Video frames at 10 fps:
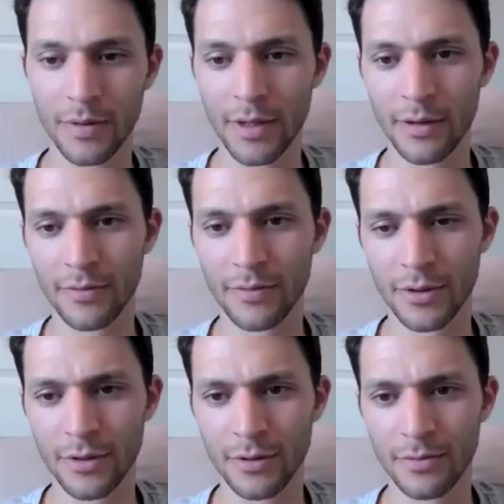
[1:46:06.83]
Yeah, for
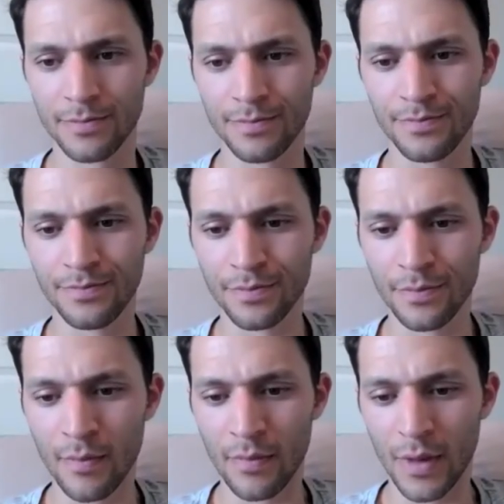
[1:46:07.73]
sure.
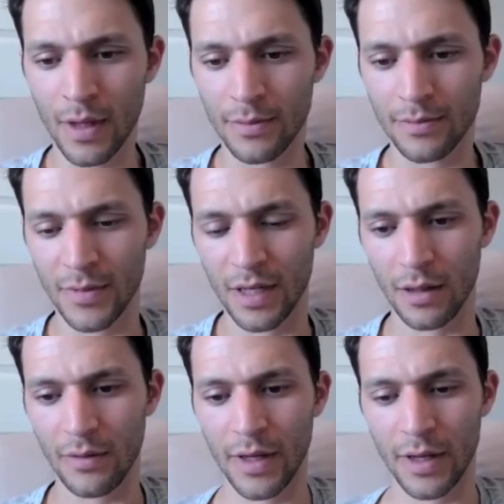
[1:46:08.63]
Yeah, I
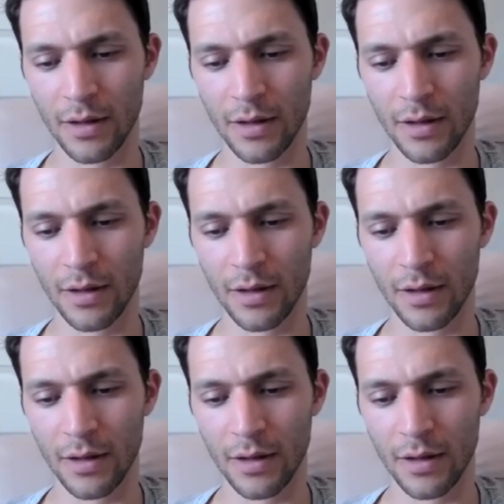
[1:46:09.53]
love that.